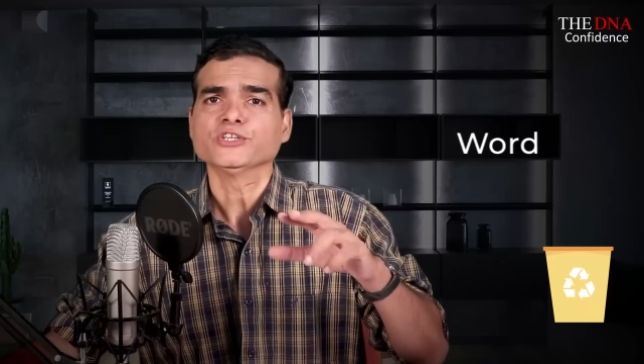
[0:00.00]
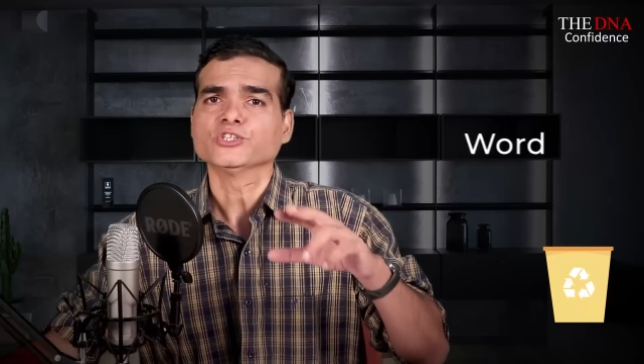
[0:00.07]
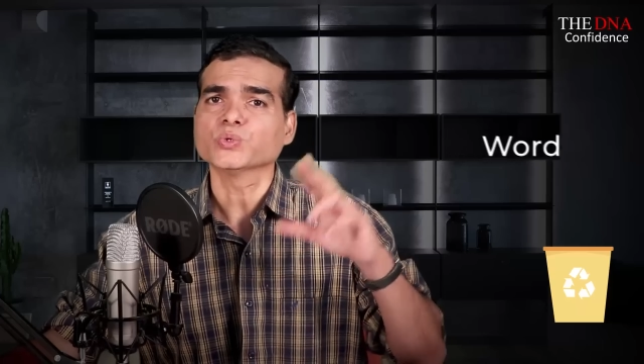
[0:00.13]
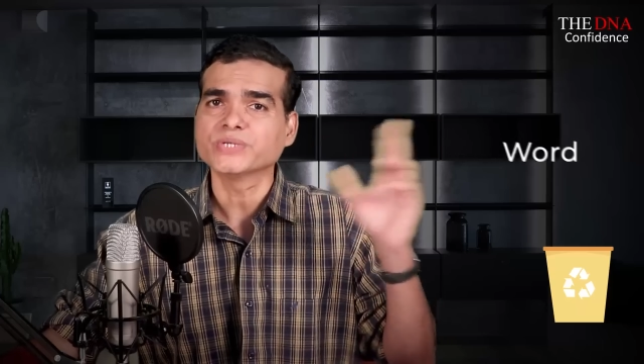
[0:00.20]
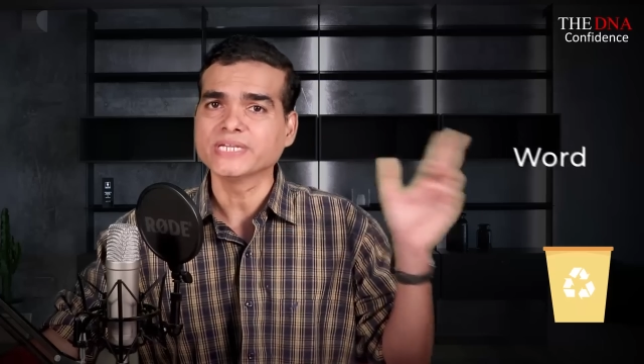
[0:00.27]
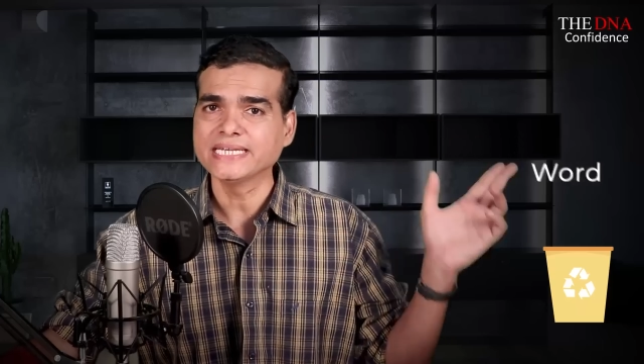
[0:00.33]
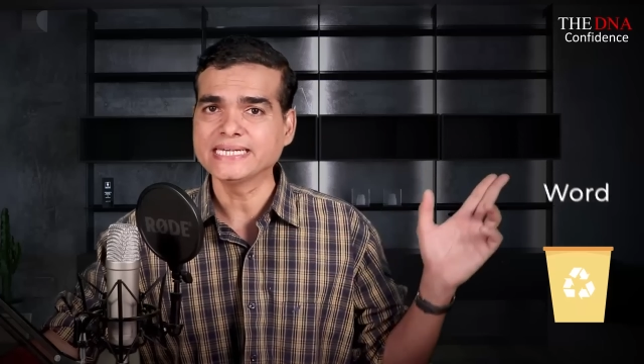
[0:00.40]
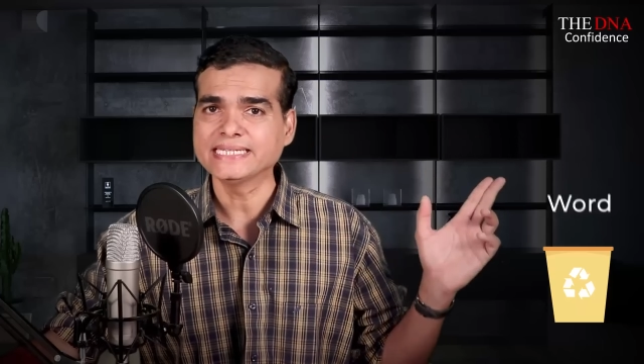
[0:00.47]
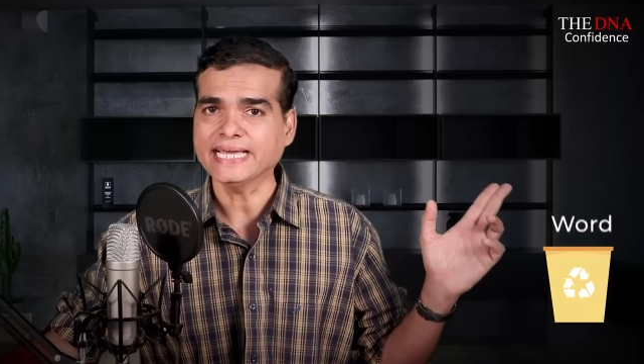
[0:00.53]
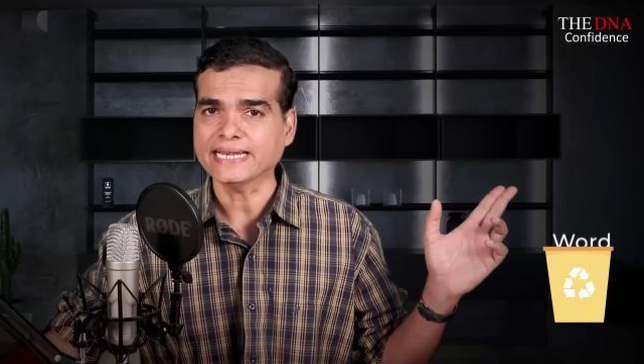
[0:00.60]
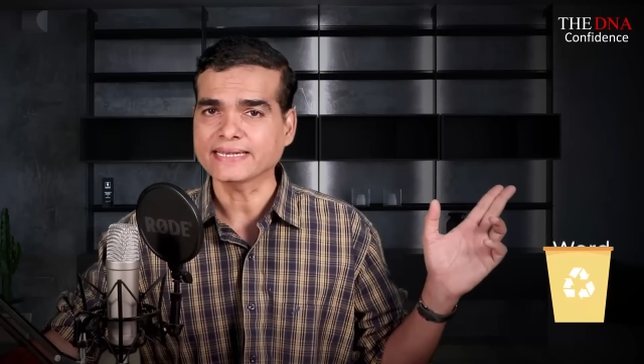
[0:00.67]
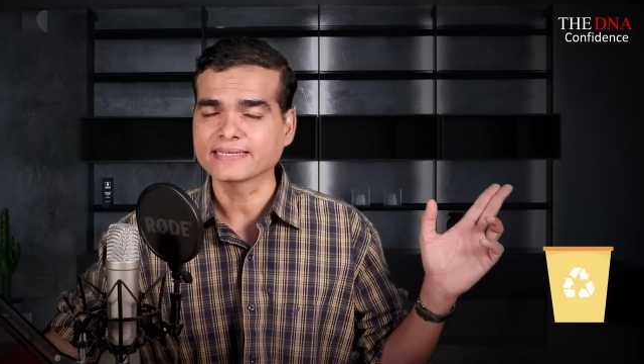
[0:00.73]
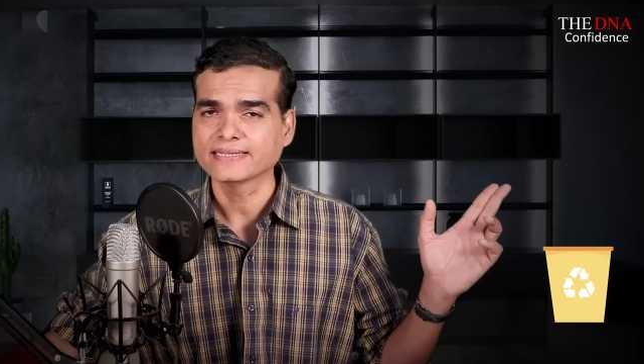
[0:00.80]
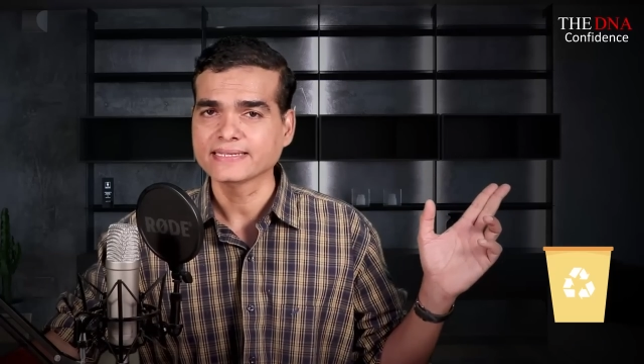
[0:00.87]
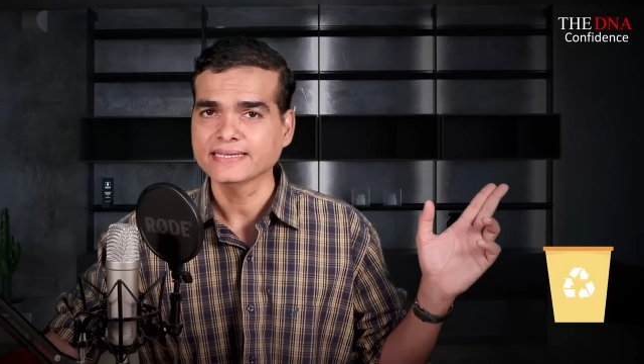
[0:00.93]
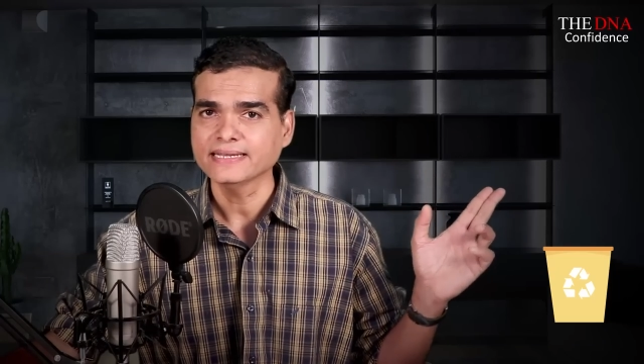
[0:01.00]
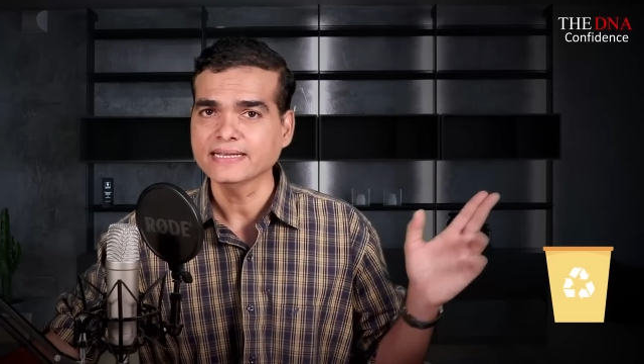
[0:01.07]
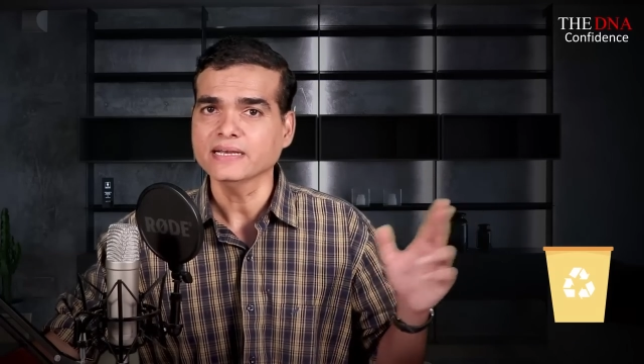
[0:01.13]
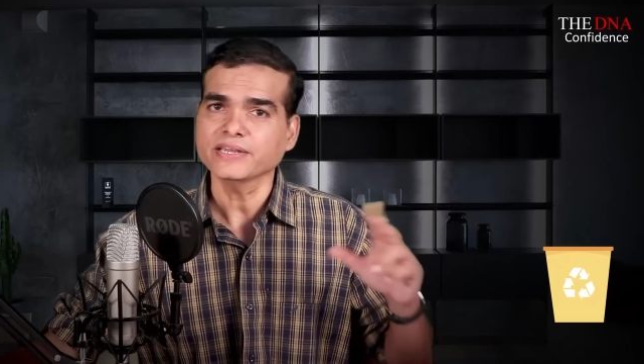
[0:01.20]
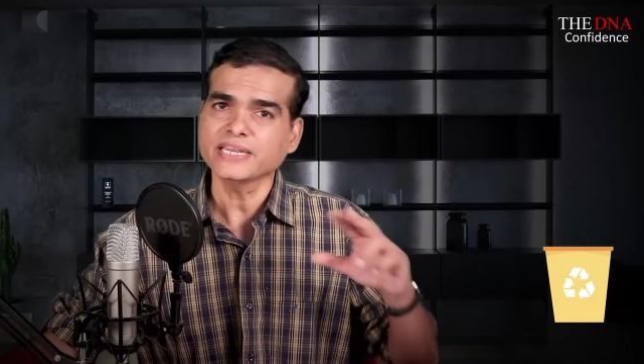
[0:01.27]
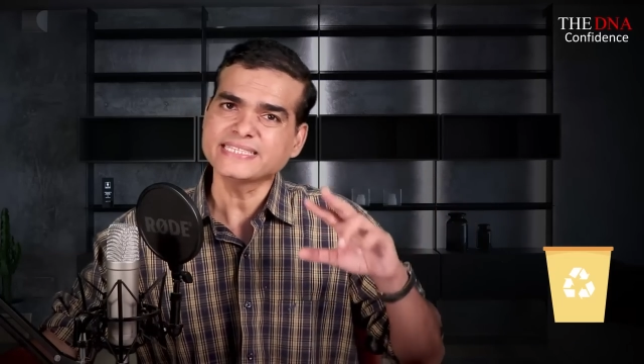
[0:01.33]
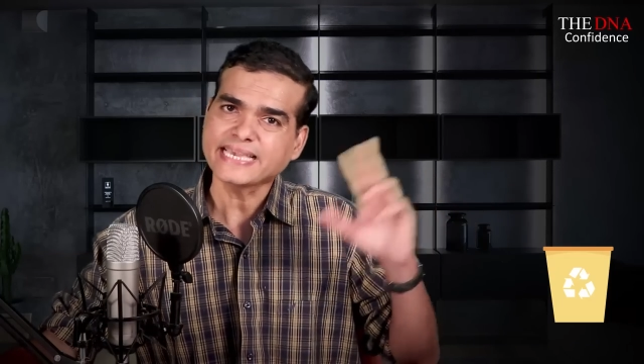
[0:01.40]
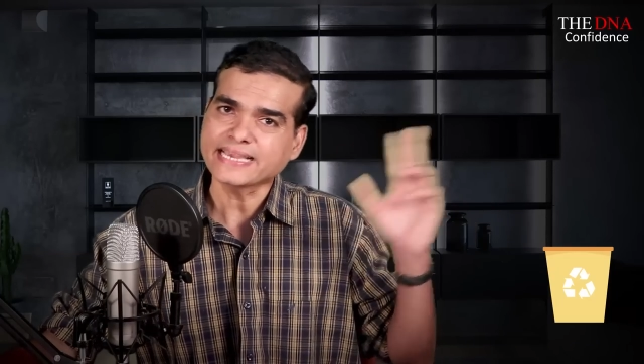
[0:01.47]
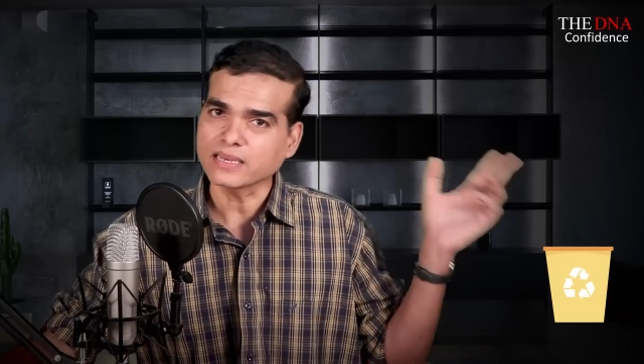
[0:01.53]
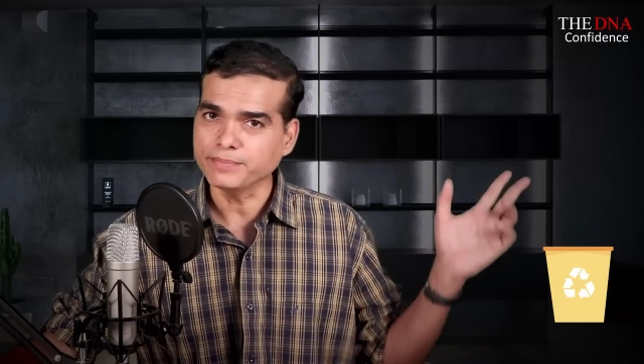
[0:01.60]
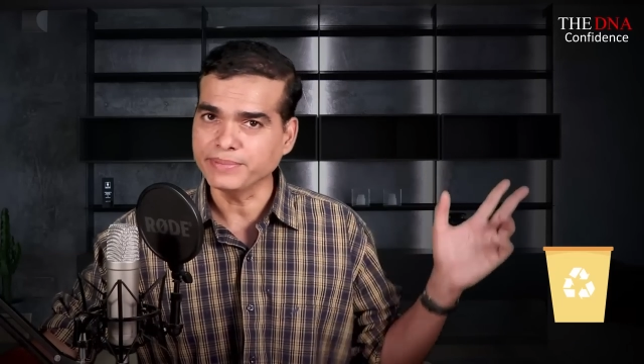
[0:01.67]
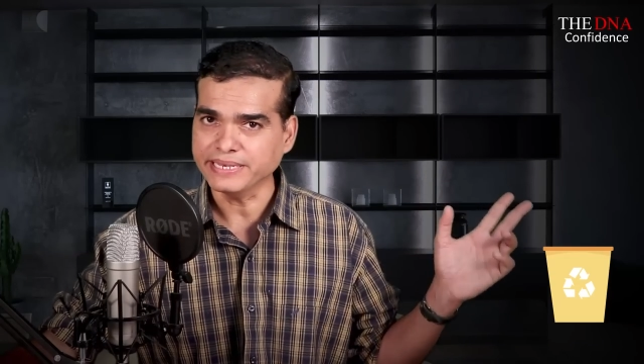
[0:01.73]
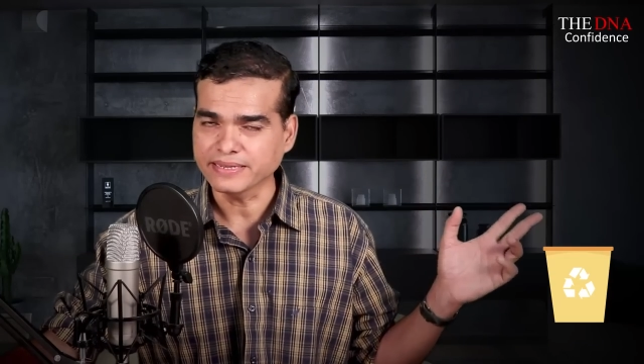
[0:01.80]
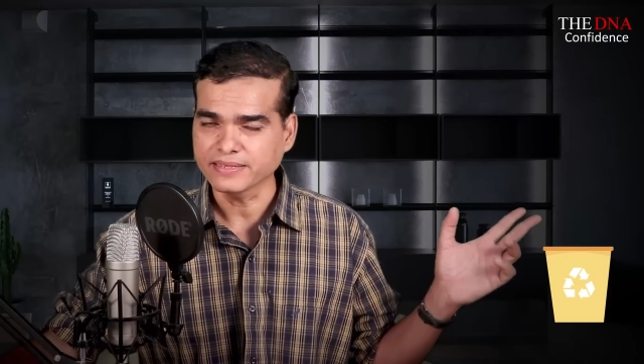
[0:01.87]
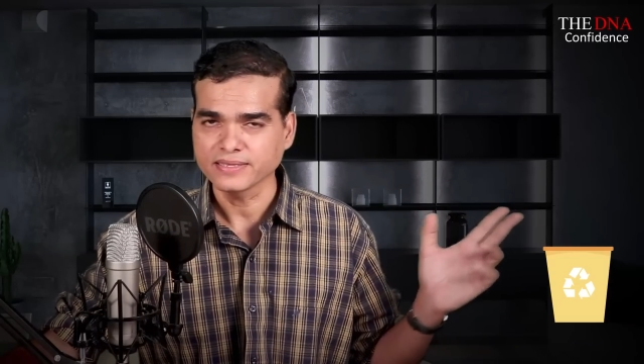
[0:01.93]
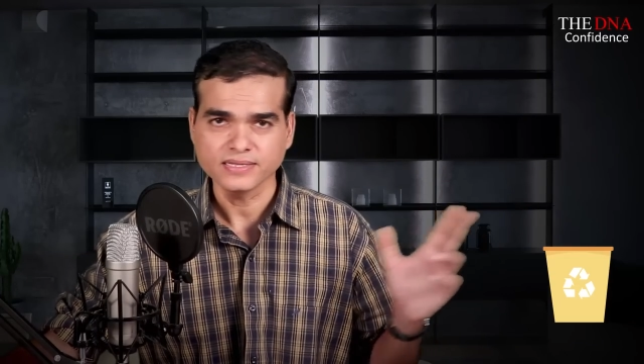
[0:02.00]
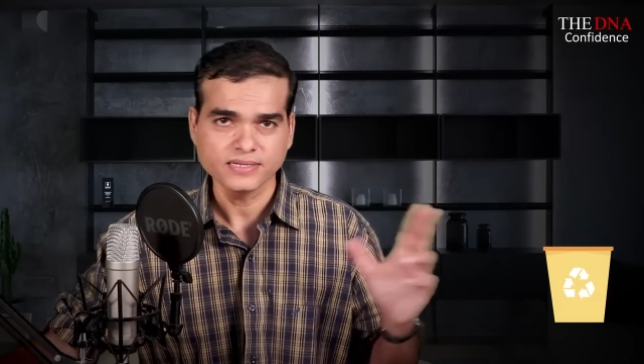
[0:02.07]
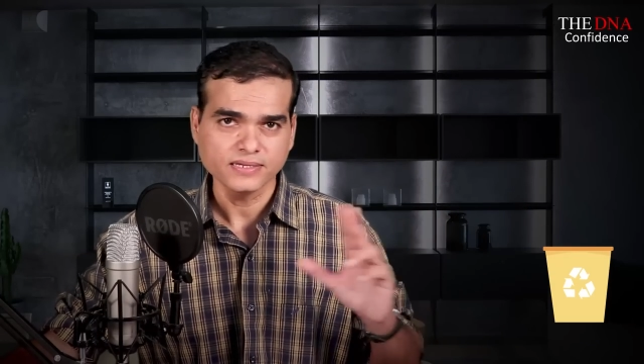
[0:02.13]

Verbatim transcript: so delete that. Recycle bin.